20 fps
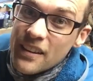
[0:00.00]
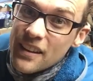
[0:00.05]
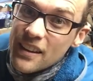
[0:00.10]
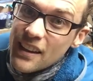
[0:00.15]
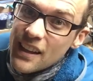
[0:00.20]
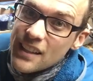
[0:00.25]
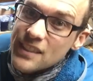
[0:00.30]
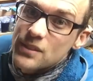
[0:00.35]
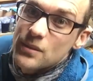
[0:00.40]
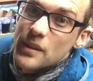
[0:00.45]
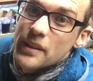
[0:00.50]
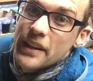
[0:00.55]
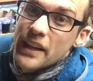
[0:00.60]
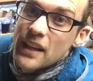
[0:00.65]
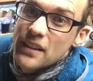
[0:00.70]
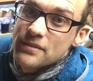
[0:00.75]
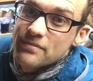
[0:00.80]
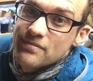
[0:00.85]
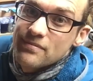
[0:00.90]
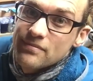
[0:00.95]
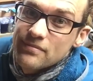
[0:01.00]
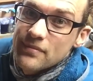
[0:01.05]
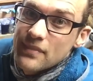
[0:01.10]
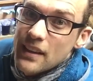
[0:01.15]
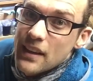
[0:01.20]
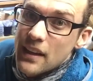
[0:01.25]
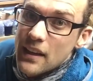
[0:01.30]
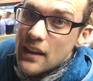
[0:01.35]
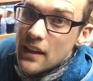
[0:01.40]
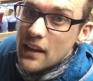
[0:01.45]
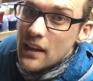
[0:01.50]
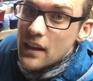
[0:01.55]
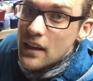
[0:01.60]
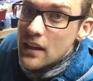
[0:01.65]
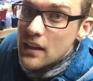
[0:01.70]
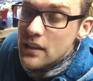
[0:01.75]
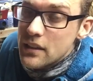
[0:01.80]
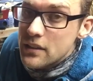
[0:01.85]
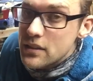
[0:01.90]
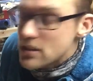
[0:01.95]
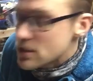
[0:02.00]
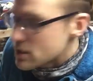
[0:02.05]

the last one now. Uh,